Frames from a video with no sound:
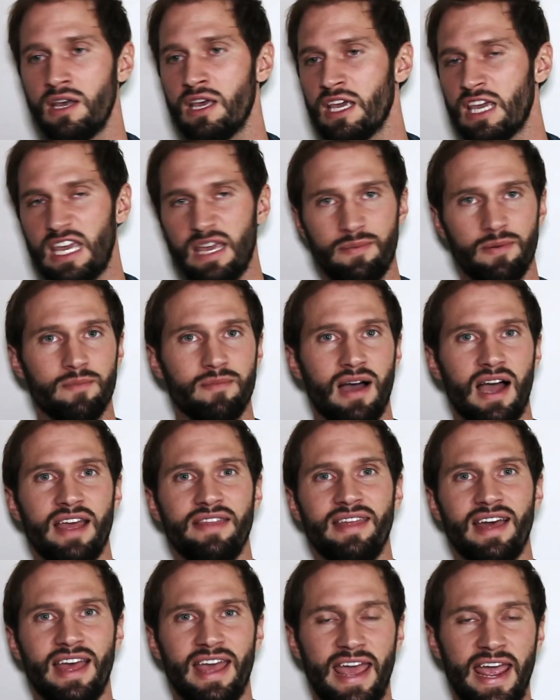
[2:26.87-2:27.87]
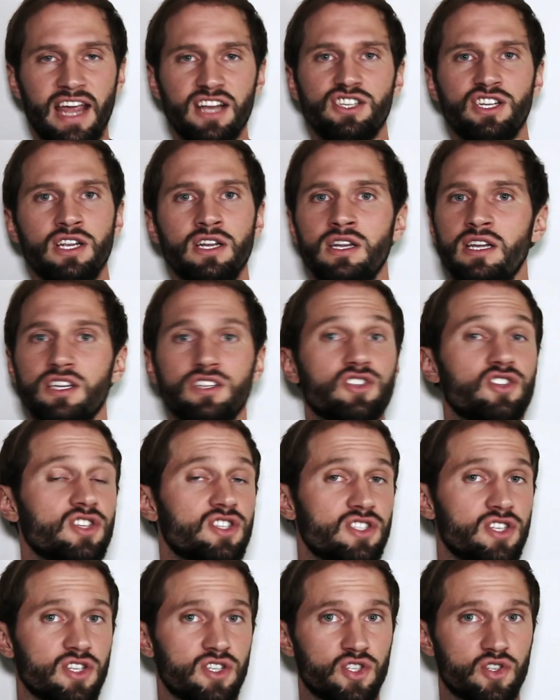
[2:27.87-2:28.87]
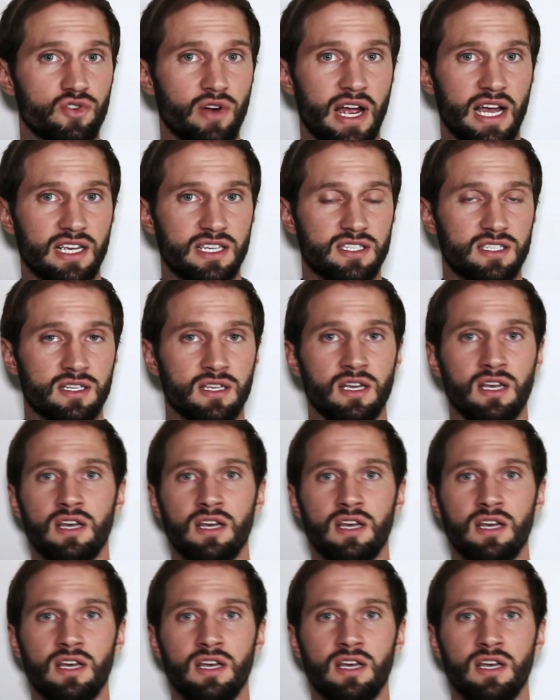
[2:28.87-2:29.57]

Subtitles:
keep in mind that aging is just a stress.